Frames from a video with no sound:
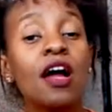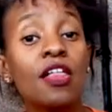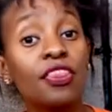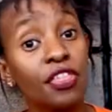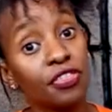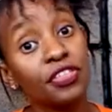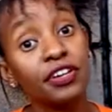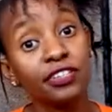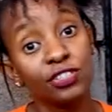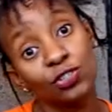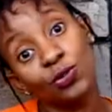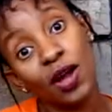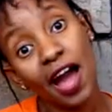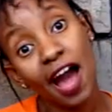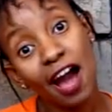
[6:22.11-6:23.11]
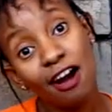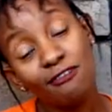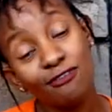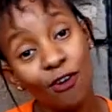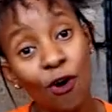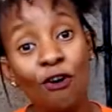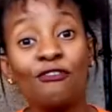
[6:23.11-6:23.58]
the things you have,
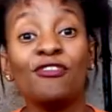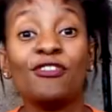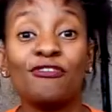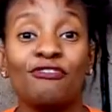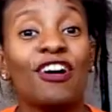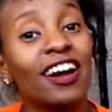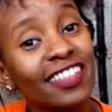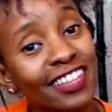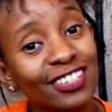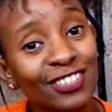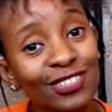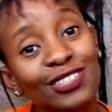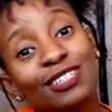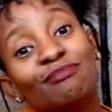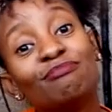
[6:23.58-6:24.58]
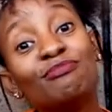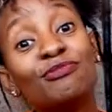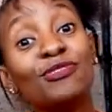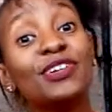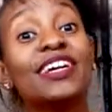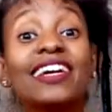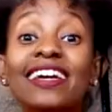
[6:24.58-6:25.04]
of the fact that you could
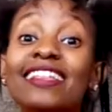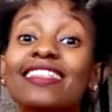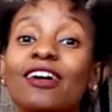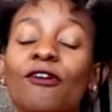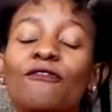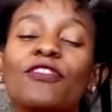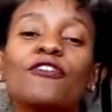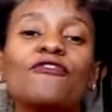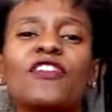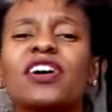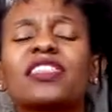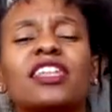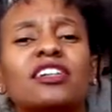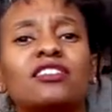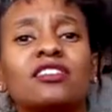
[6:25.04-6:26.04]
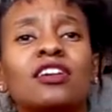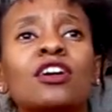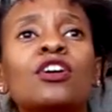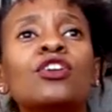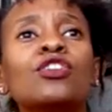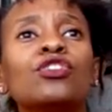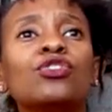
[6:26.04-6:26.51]
breathe, of the fact that
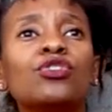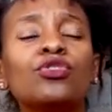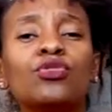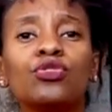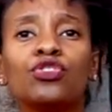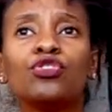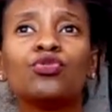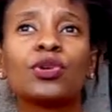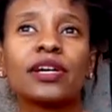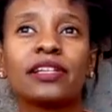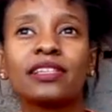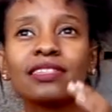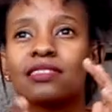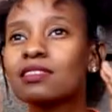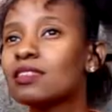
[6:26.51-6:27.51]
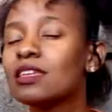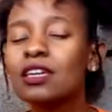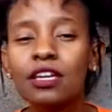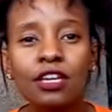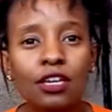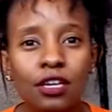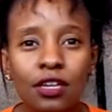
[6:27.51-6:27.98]
you can
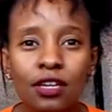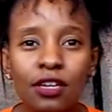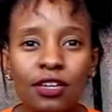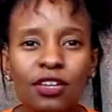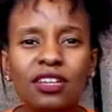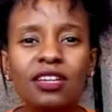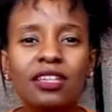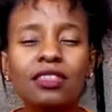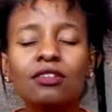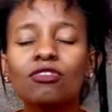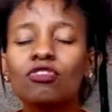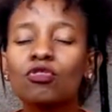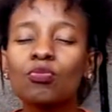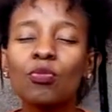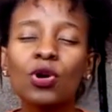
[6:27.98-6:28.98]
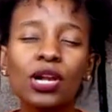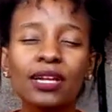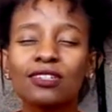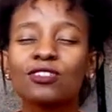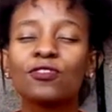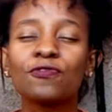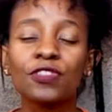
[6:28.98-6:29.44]
see any the
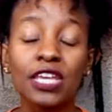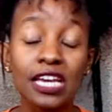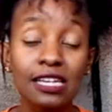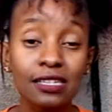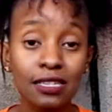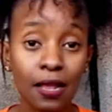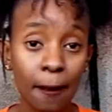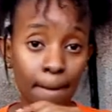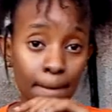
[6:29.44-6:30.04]
smallest of things.